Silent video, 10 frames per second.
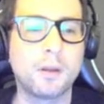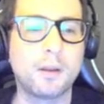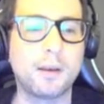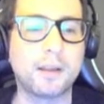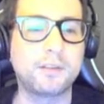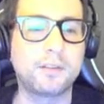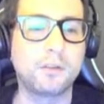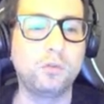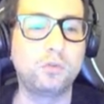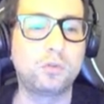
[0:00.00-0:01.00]
Let's
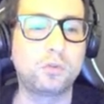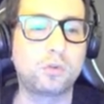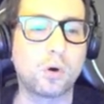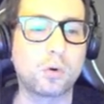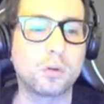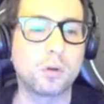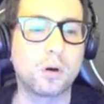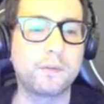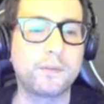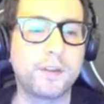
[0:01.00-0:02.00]
toggle
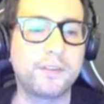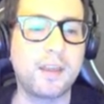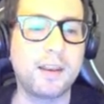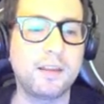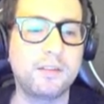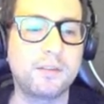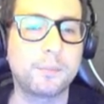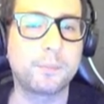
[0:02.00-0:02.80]
off the settings.